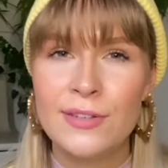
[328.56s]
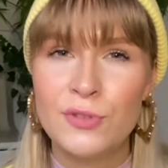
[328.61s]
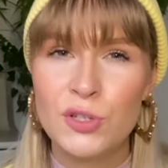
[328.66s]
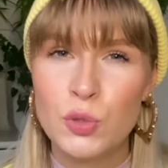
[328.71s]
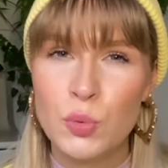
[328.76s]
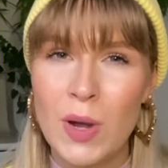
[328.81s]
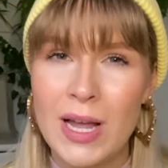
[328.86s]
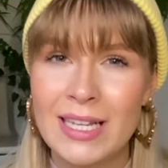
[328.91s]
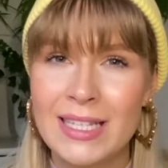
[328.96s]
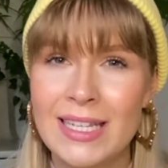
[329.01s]

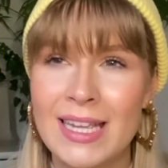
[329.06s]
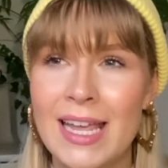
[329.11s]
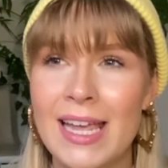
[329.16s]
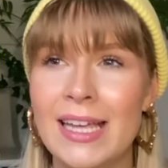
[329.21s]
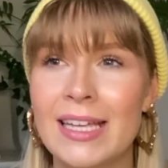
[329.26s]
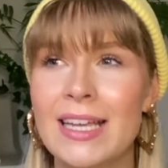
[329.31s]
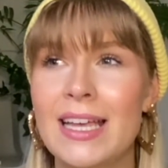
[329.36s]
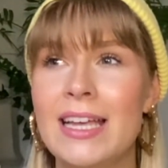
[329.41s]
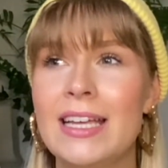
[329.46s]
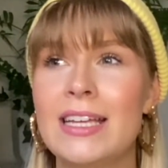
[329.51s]

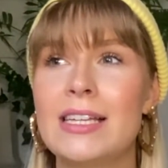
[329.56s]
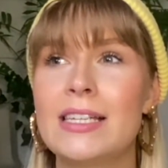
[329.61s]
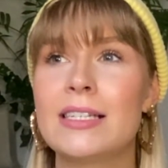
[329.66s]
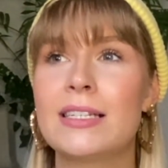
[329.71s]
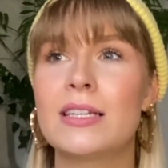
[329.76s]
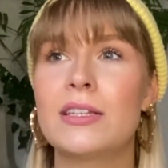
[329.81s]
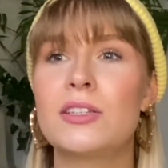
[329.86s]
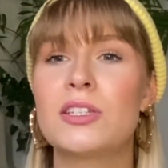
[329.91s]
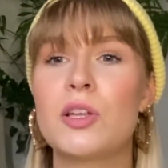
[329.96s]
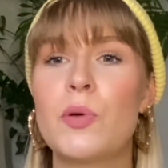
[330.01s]
sweating
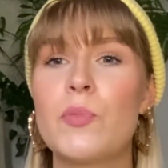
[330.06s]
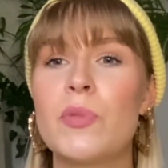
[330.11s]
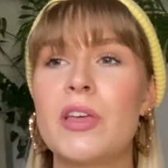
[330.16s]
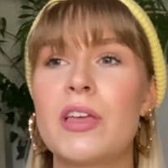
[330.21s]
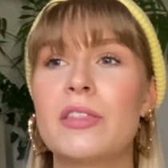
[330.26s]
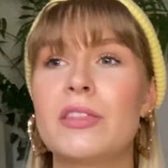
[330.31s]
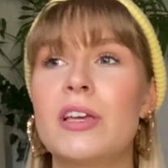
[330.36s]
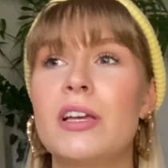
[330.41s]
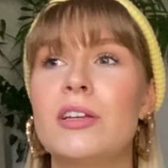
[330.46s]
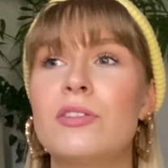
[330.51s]
is
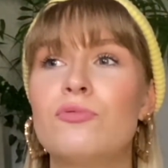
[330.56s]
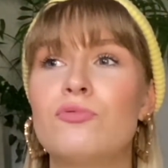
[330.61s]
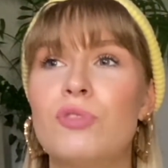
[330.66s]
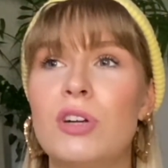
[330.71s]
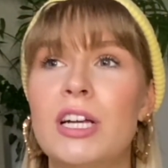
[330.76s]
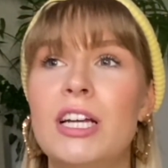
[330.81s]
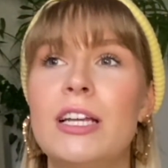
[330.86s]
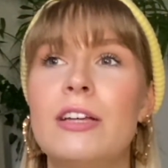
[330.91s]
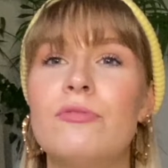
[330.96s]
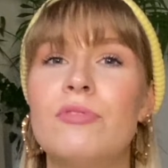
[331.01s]
something that
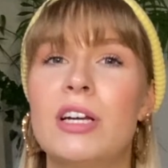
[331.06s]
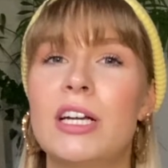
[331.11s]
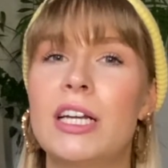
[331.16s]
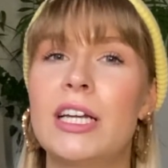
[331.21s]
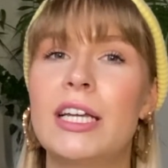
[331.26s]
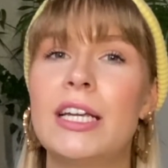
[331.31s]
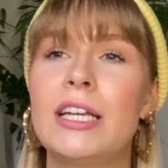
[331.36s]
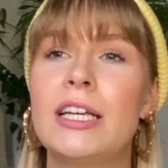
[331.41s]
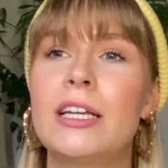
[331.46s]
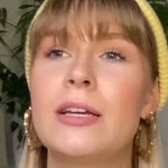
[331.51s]
really,
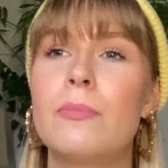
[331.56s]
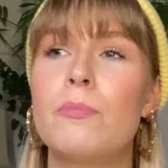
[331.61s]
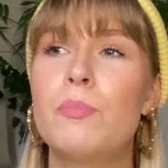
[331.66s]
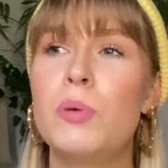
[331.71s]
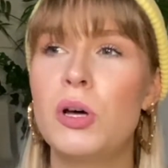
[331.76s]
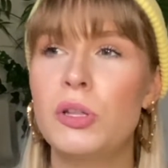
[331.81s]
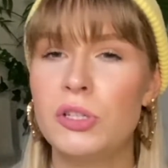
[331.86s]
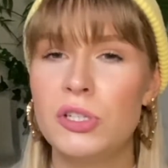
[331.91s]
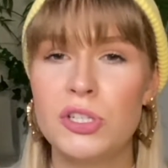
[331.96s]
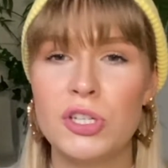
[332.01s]
really
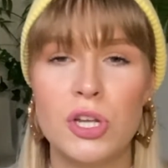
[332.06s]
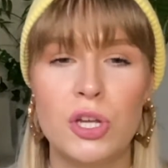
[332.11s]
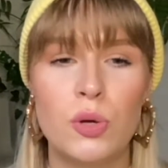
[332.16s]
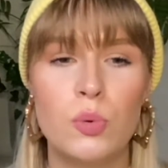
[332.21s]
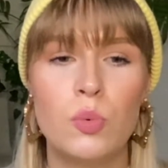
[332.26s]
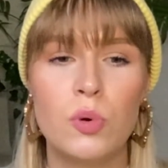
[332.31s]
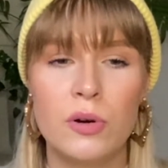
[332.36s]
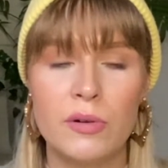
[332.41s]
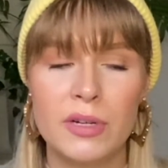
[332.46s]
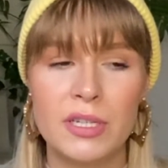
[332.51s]
bothers you,
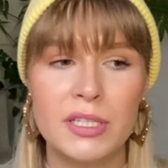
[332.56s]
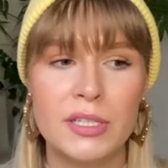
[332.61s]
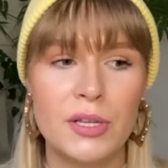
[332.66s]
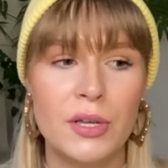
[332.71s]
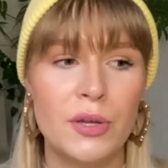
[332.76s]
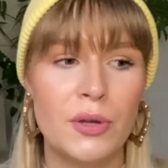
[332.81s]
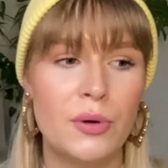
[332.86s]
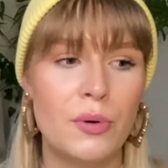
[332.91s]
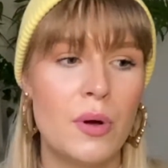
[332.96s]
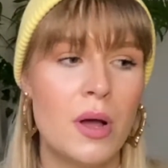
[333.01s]
worries
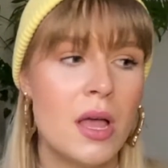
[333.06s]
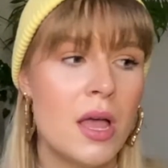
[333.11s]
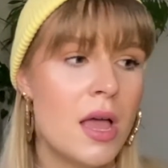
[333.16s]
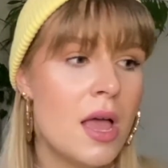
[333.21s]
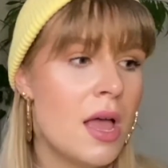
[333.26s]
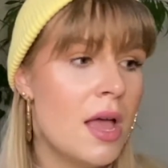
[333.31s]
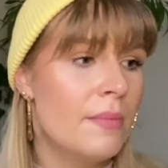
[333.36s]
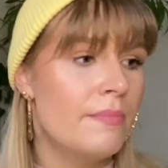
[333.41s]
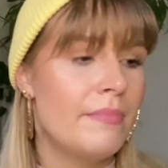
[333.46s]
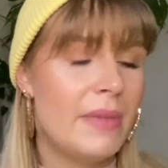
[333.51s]
you,
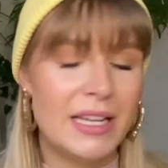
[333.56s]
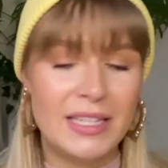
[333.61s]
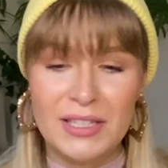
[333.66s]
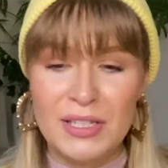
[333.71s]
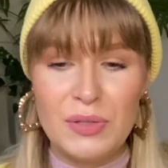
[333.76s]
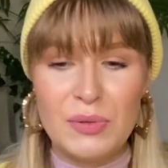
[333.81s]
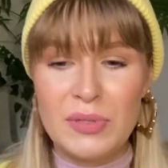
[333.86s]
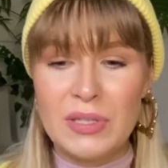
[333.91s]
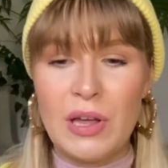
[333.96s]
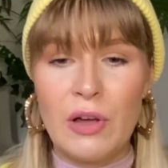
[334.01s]

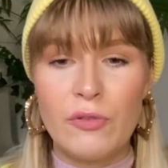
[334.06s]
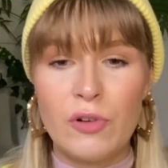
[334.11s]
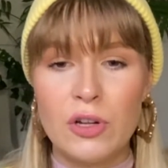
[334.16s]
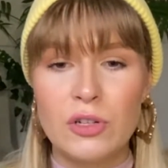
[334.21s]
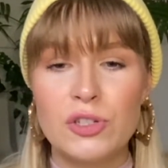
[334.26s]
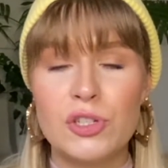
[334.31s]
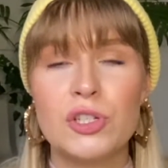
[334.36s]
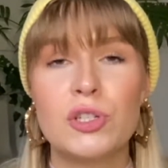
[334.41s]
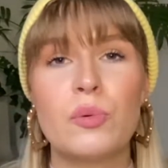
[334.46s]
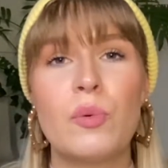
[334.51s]
makes you
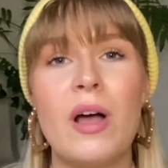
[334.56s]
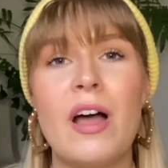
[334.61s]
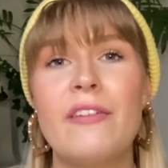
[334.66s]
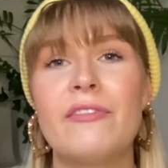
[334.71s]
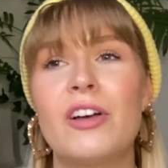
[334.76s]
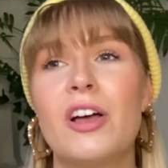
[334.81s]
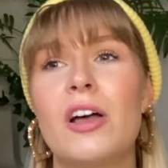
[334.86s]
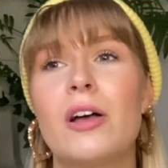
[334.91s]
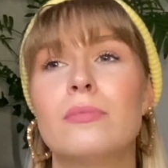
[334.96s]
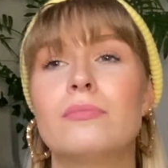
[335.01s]
self-conscious or
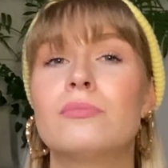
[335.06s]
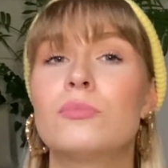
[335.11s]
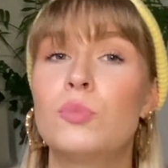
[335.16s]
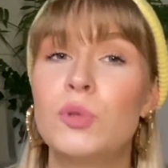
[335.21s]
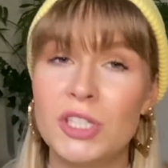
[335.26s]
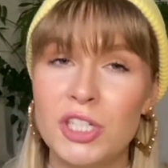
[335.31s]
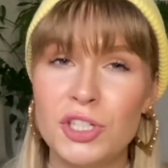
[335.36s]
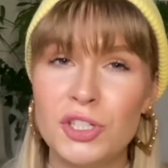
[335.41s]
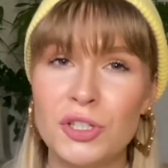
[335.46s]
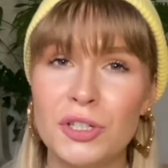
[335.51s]
whatever,
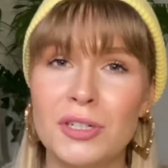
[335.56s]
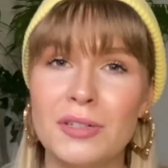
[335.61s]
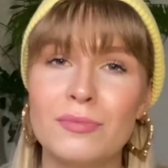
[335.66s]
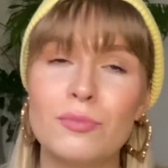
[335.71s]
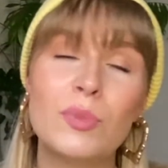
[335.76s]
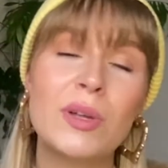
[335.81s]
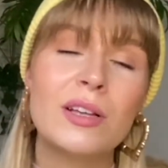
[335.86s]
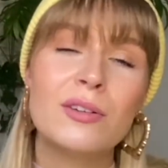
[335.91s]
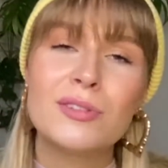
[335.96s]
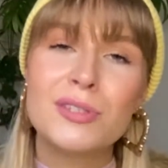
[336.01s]
which it
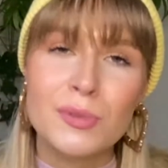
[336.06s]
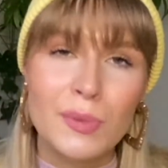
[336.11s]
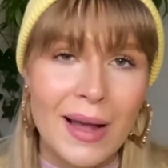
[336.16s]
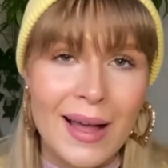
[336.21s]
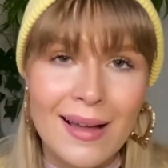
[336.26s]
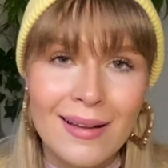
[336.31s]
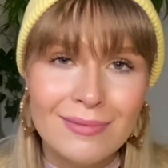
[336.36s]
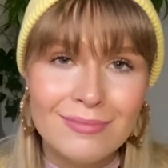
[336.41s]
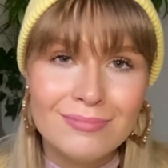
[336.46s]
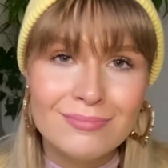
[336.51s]
shouldn't, we all sweat.